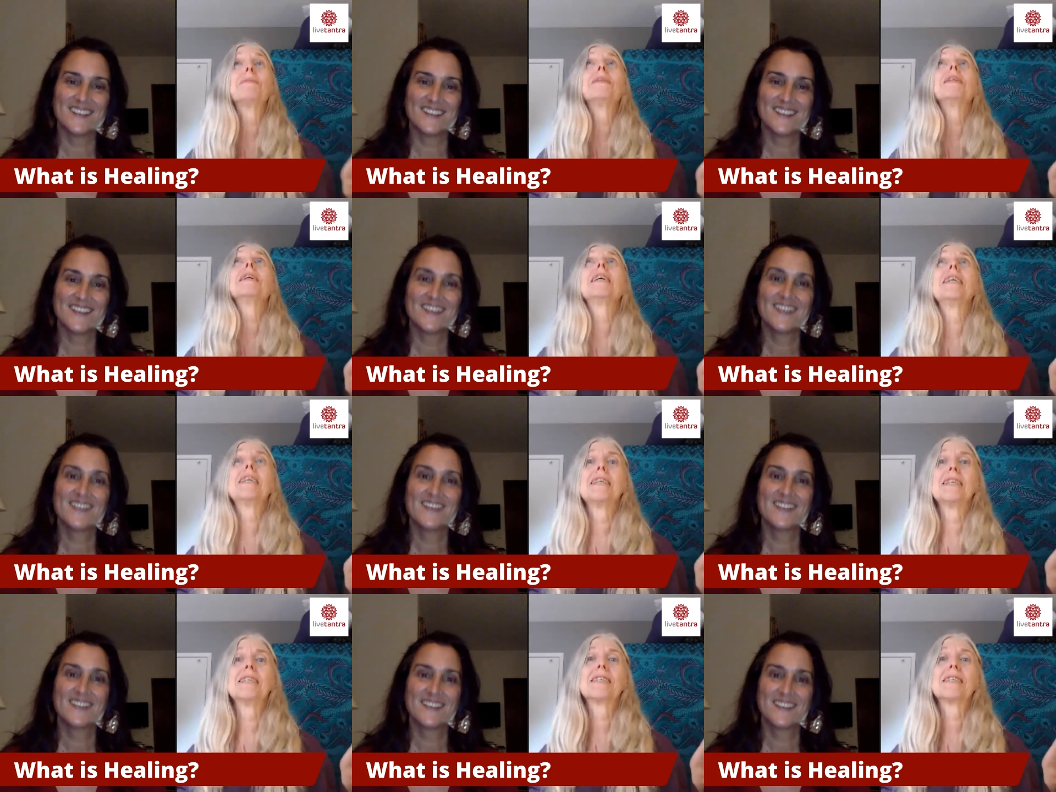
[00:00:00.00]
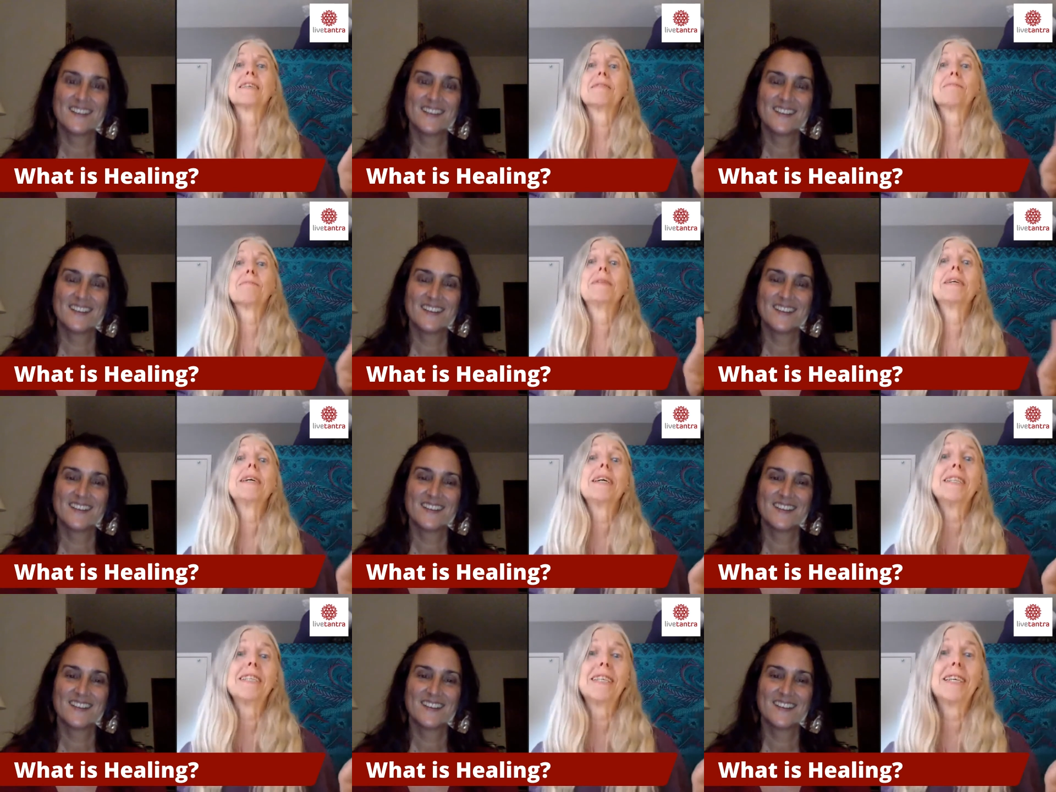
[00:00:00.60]
Speaker 1: please,
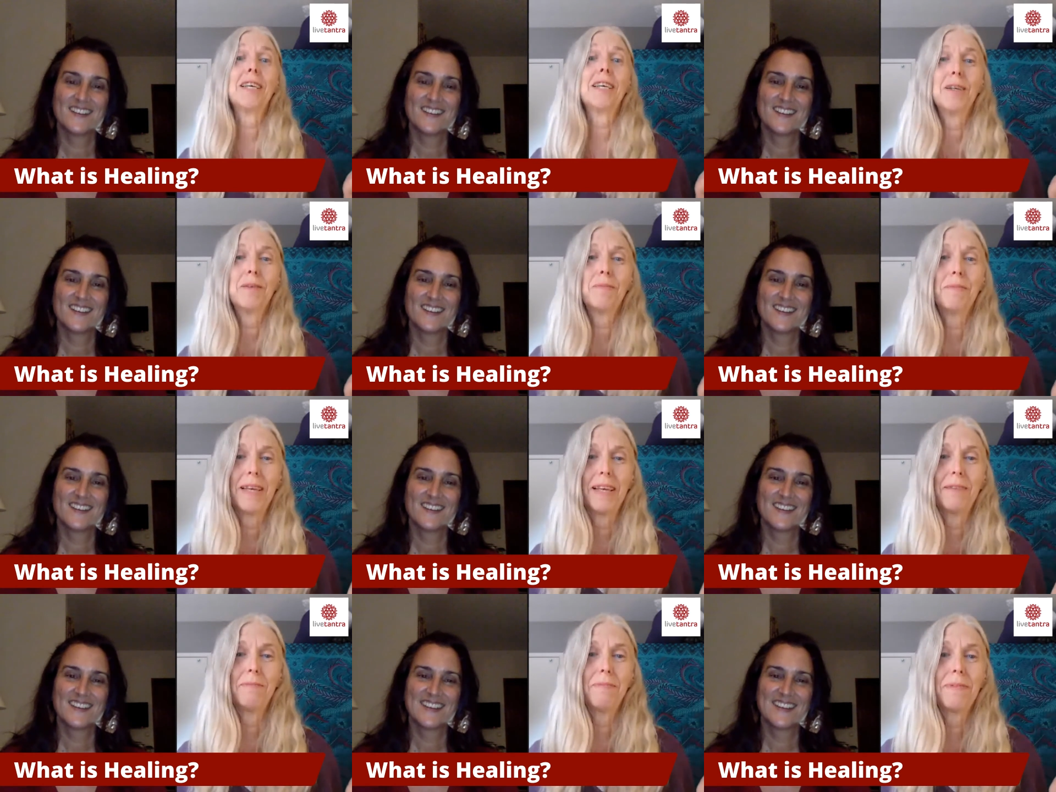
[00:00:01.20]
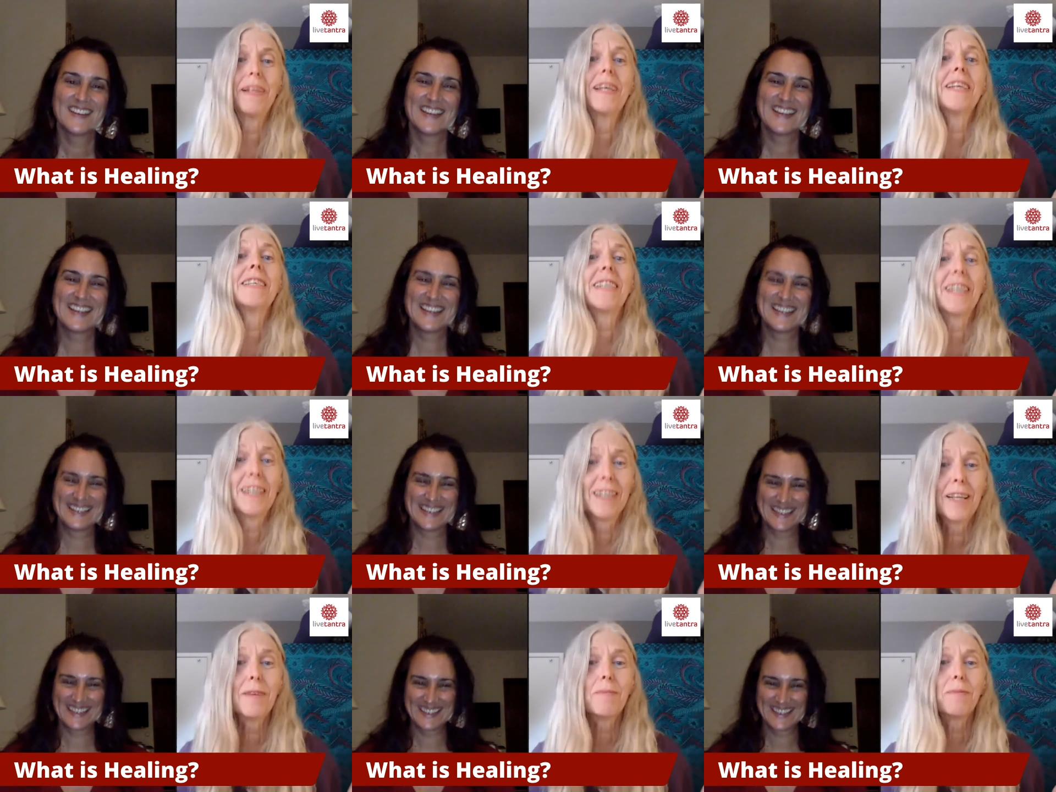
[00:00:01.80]
please heal me.
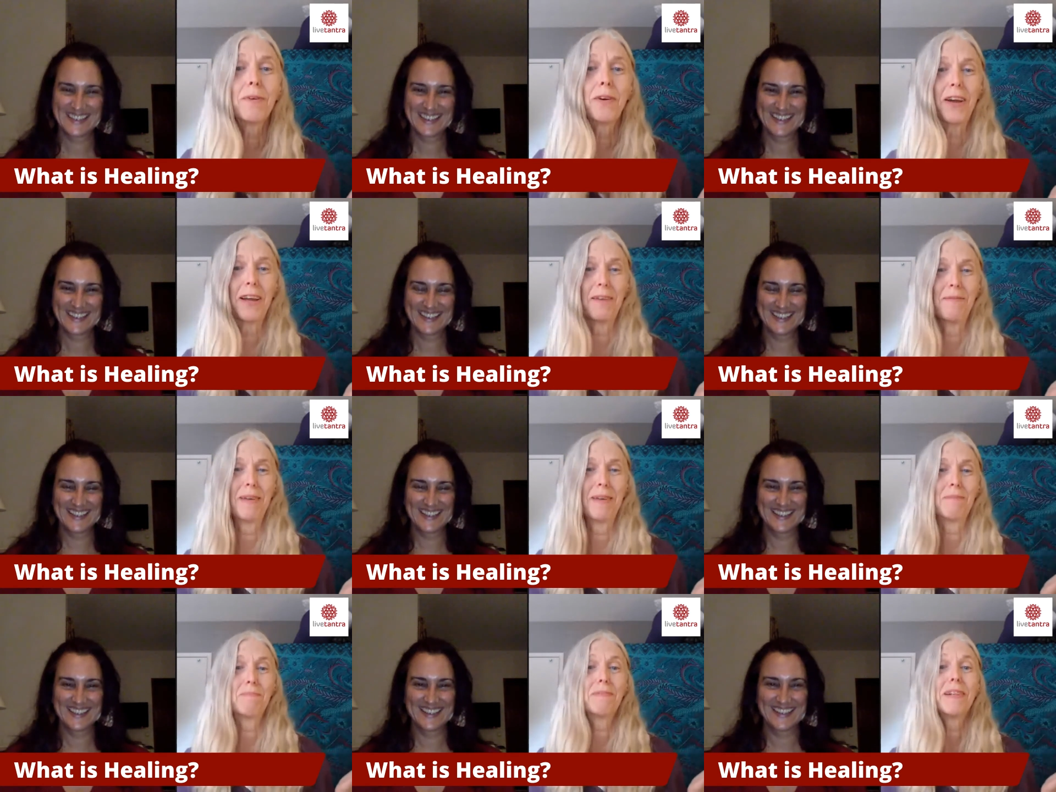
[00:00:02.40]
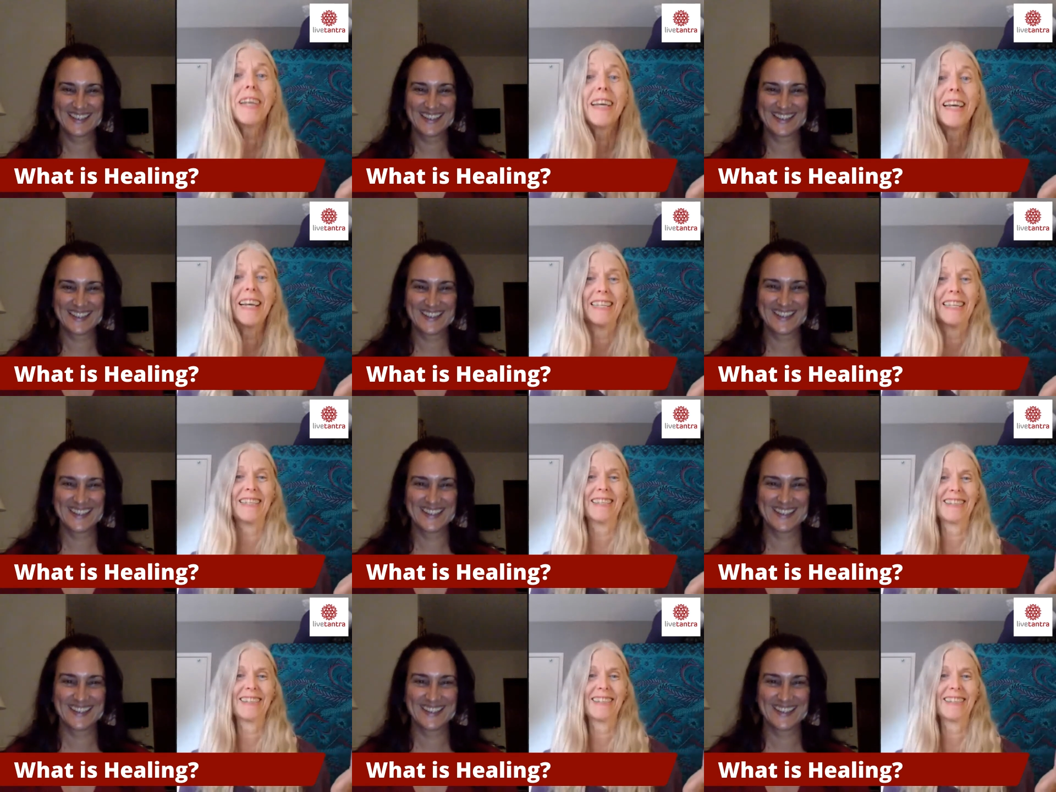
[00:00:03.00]
Please liberate me. Please.